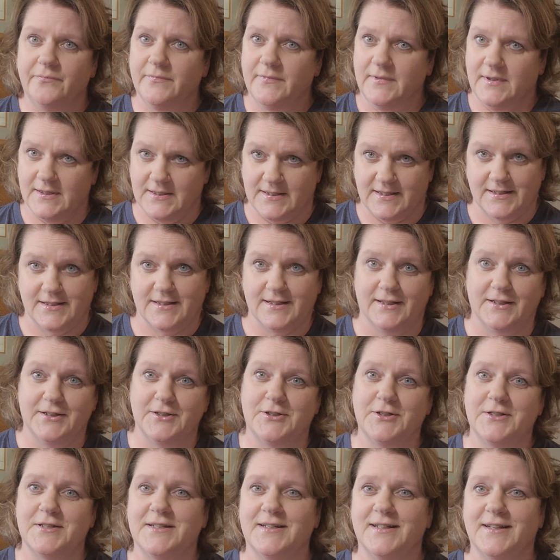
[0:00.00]
This is the
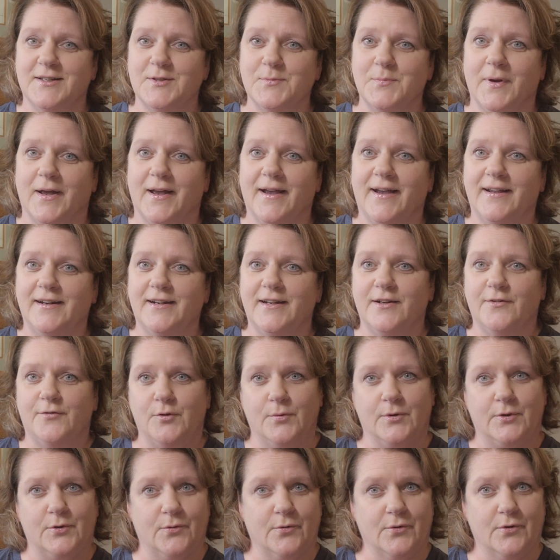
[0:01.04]
logistics behind it. If you
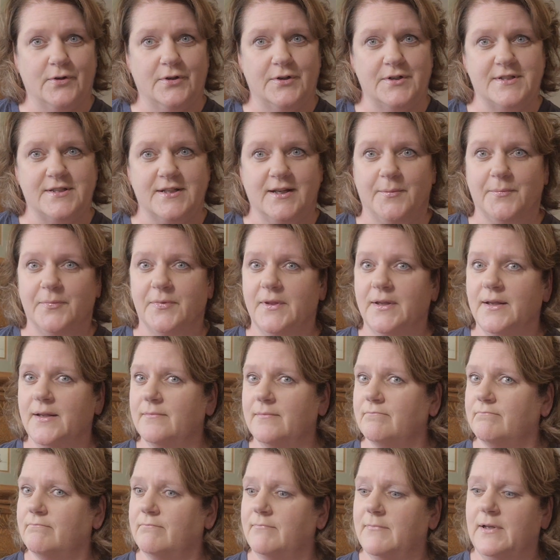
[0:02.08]
want to order
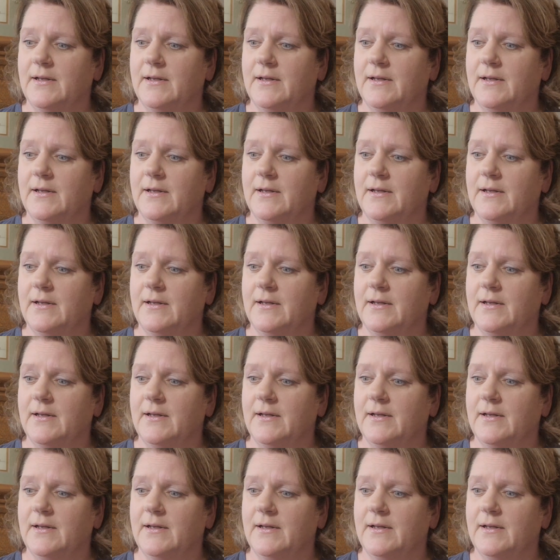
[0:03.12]
something,